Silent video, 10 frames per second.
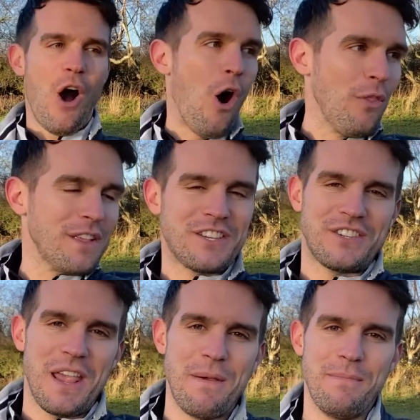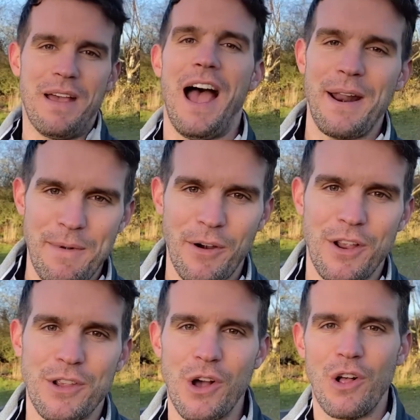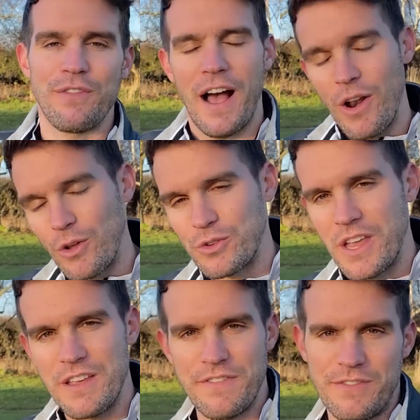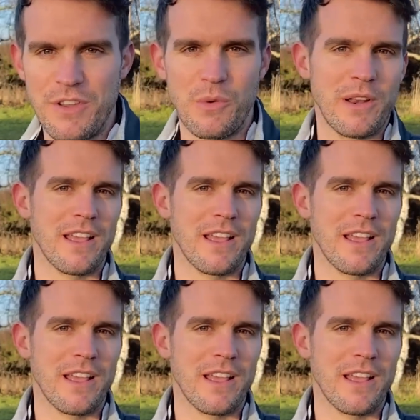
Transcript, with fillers: on the sim at American Golf, I'll also give you 50 quid